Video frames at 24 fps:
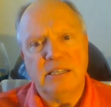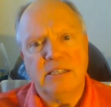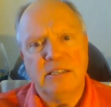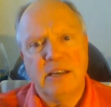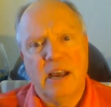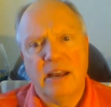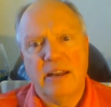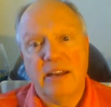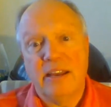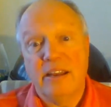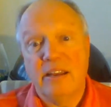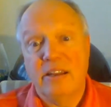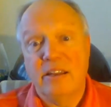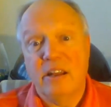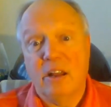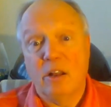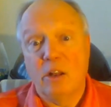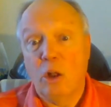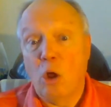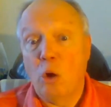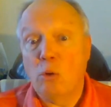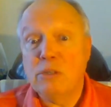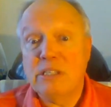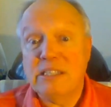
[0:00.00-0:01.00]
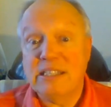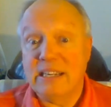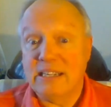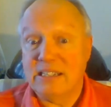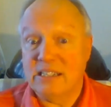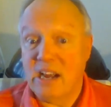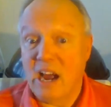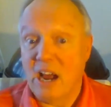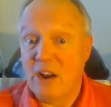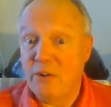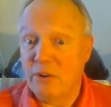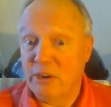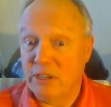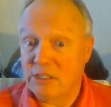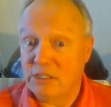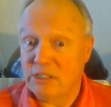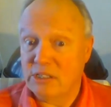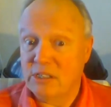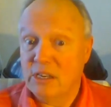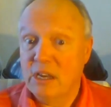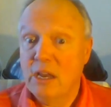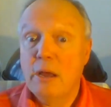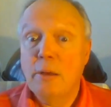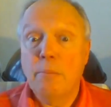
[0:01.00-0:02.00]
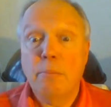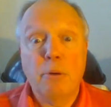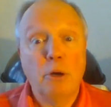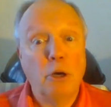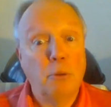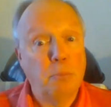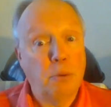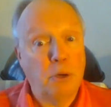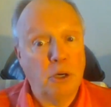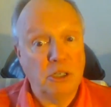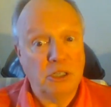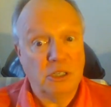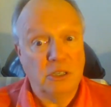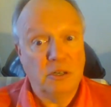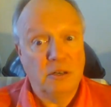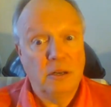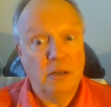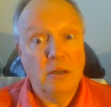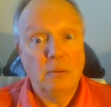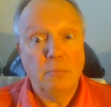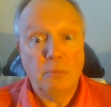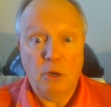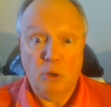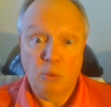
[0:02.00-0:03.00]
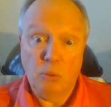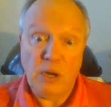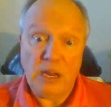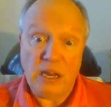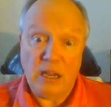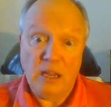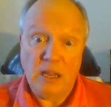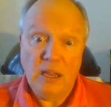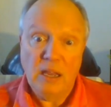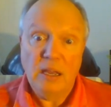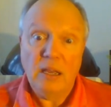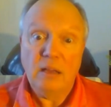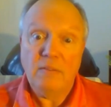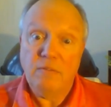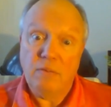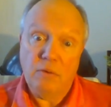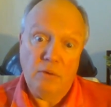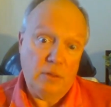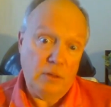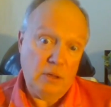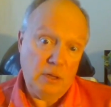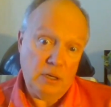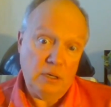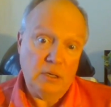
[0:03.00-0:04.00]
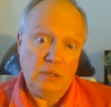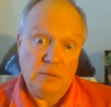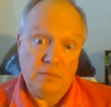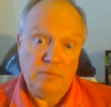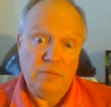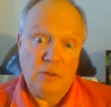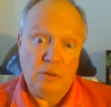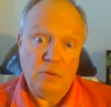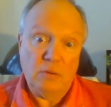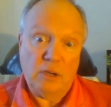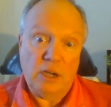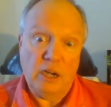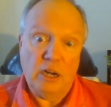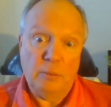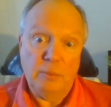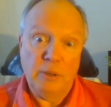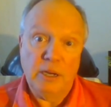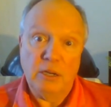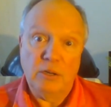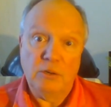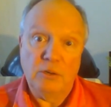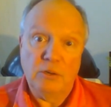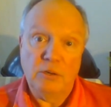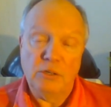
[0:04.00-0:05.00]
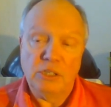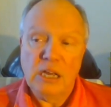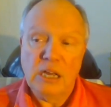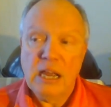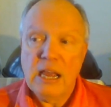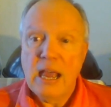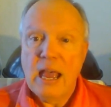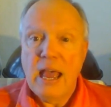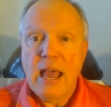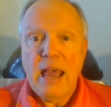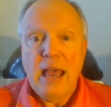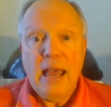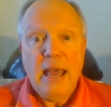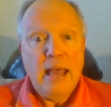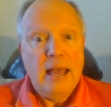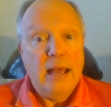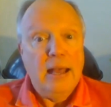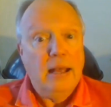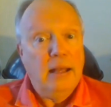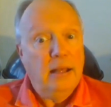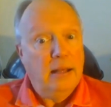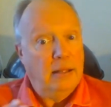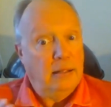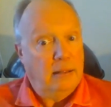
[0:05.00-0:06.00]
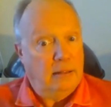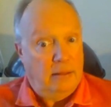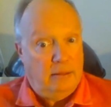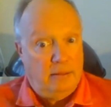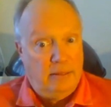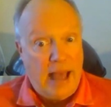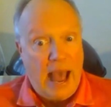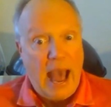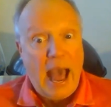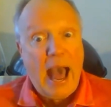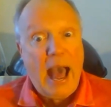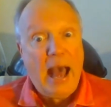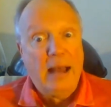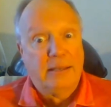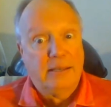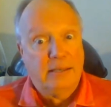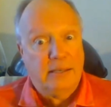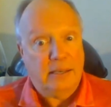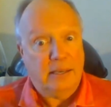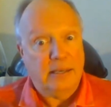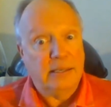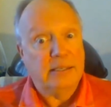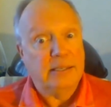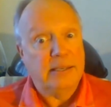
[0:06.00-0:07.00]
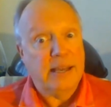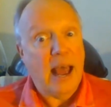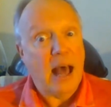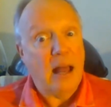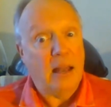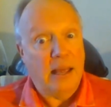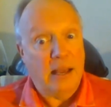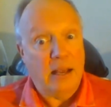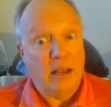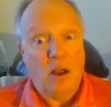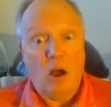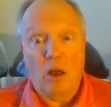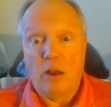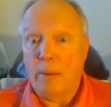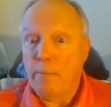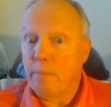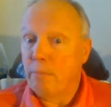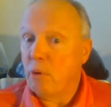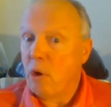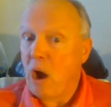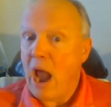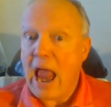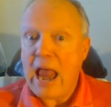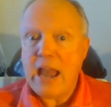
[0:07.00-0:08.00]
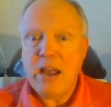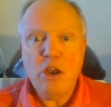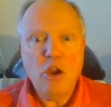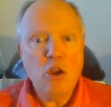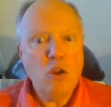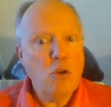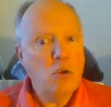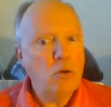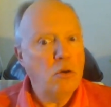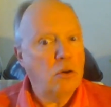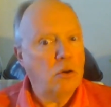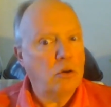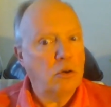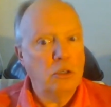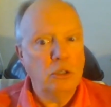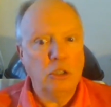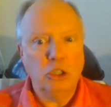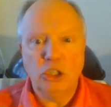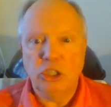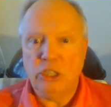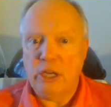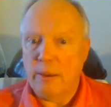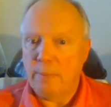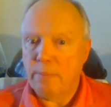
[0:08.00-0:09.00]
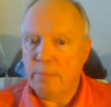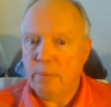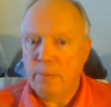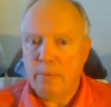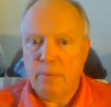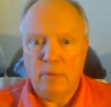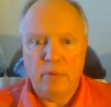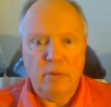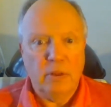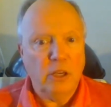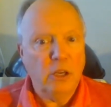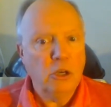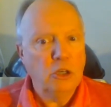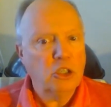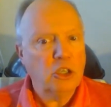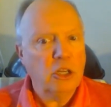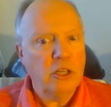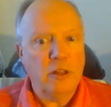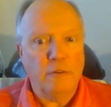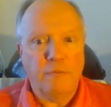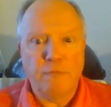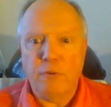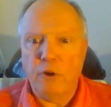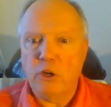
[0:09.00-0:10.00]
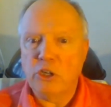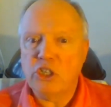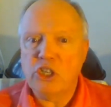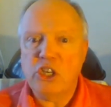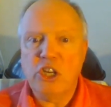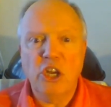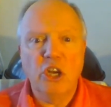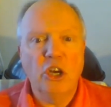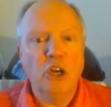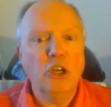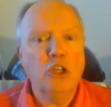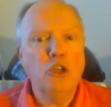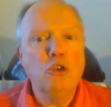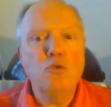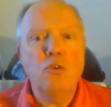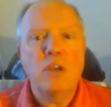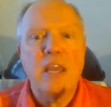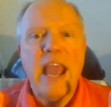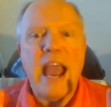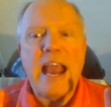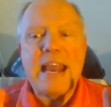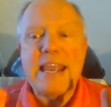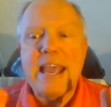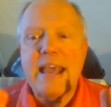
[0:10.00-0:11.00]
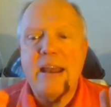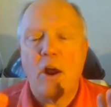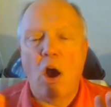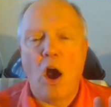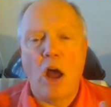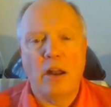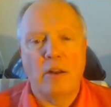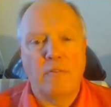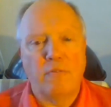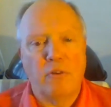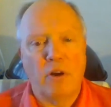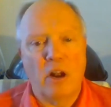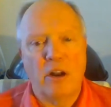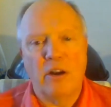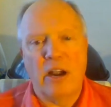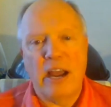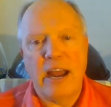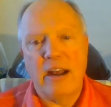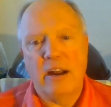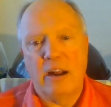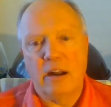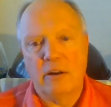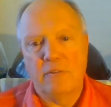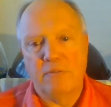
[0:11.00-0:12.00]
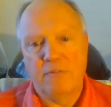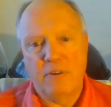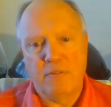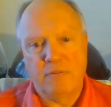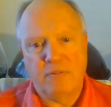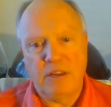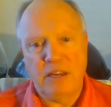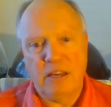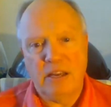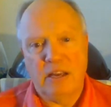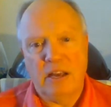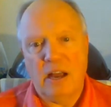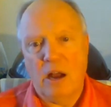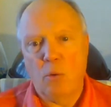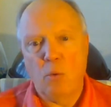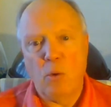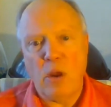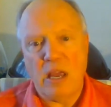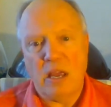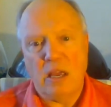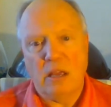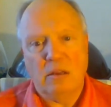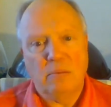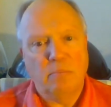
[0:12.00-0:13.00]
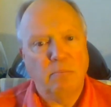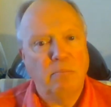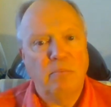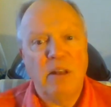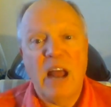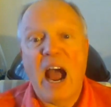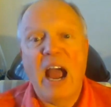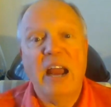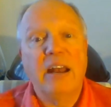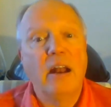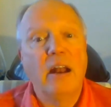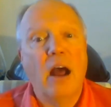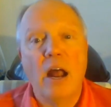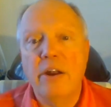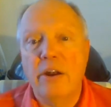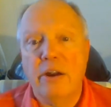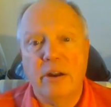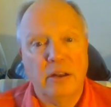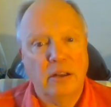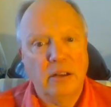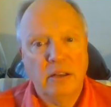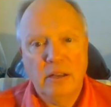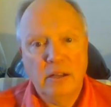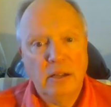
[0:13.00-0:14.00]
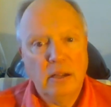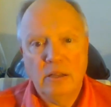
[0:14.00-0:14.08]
Seaside in the low six hundreds per person per week for the uh, for the Caribbean cruise. That is telling on a brand new cruise ship. The, usually, the first year you can't get on it for under 850 a, a week, 900.